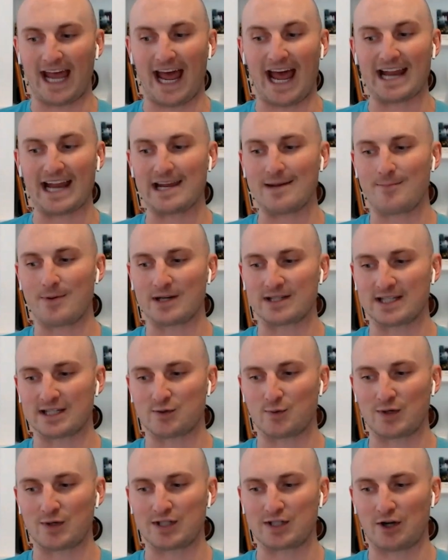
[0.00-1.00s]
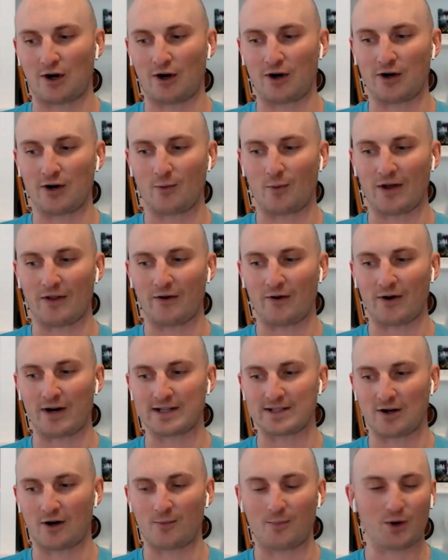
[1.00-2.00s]
any business we start, whether it's
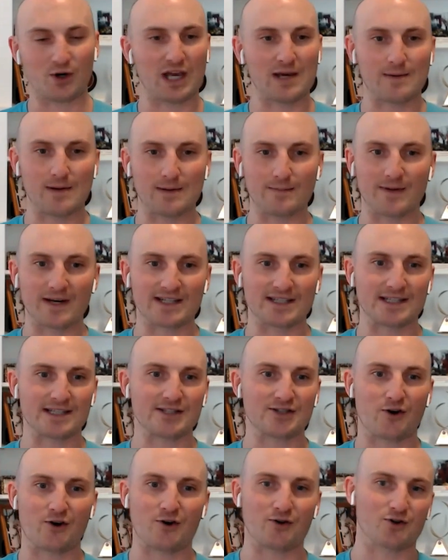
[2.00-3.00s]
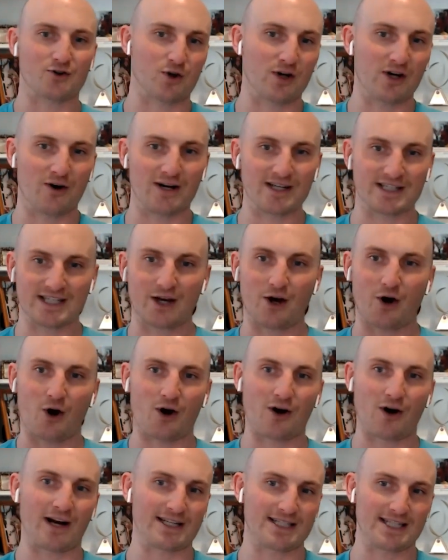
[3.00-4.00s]
our bookkeeping business or our Trio S E O,
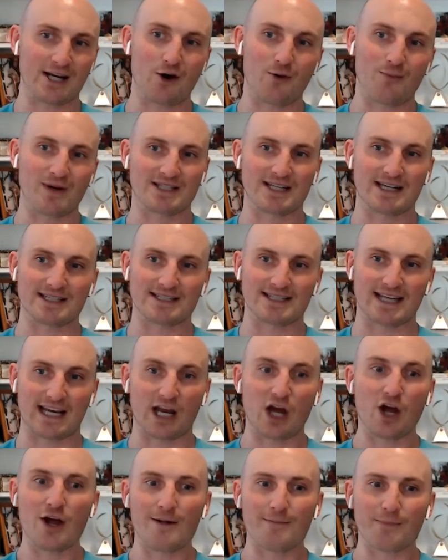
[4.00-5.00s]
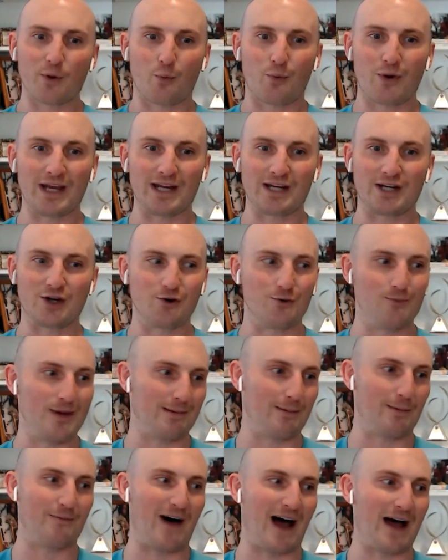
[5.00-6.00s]
our S E O business, like, we do
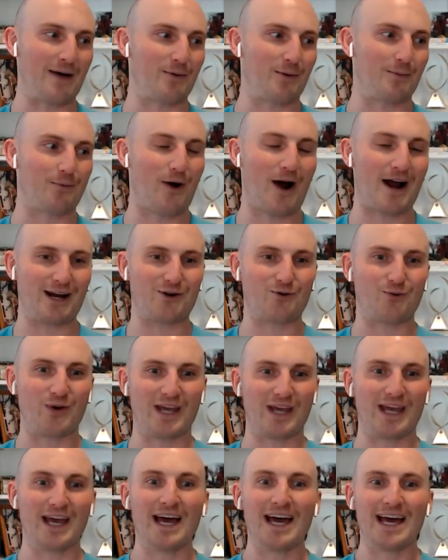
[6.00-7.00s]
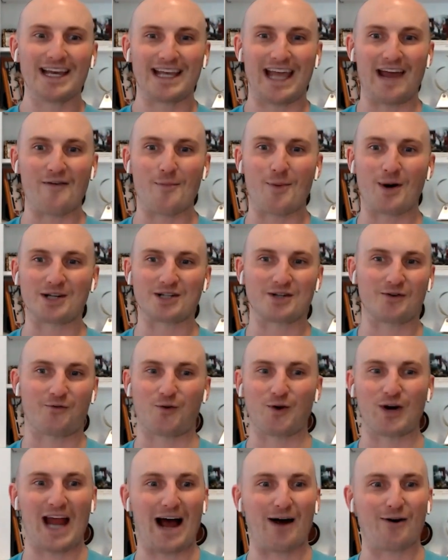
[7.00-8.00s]
minimum viable product. We gave a bunch of
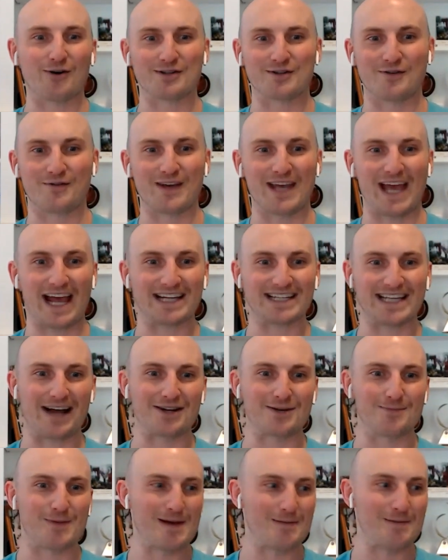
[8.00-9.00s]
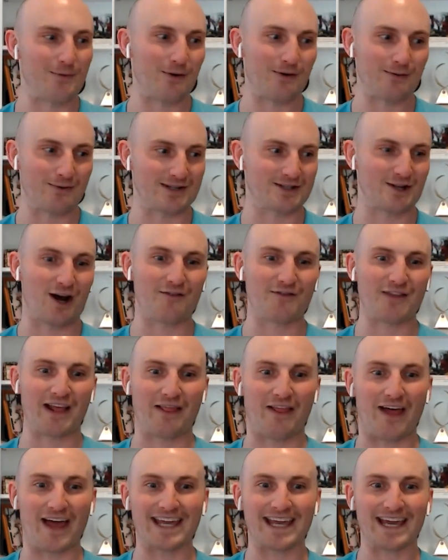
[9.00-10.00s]
free hours of V As out to people, and we saw if they
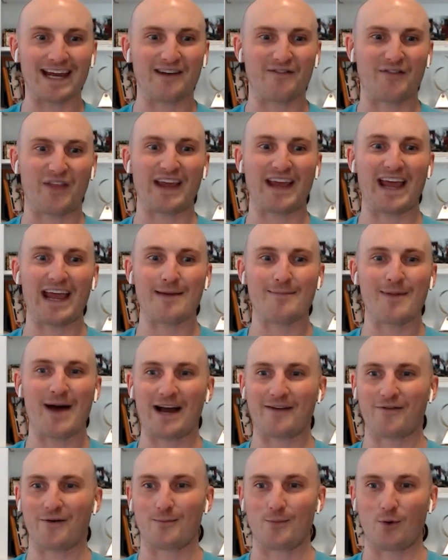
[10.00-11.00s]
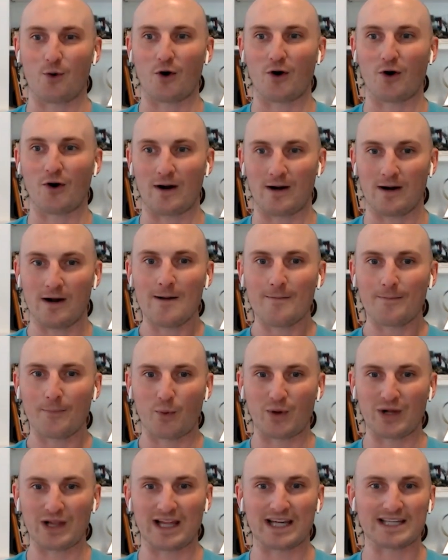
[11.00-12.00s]
liked it, if they came back for more, and
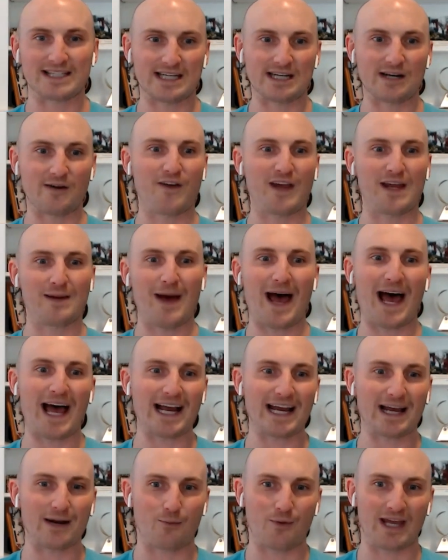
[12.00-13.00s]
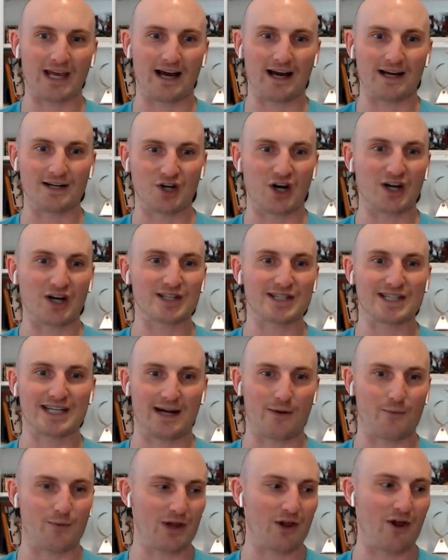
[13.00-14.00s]
we listened to feedback and we adjusted,
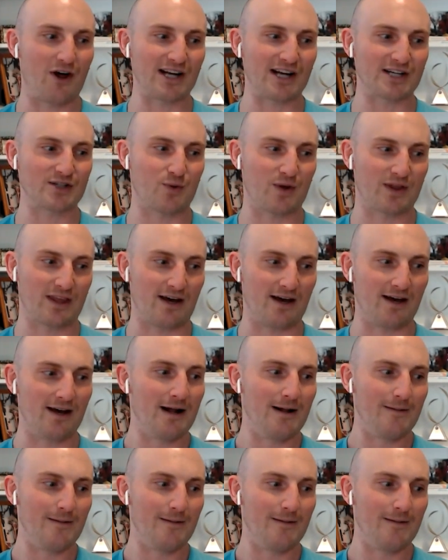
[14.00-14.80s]
and we launched with a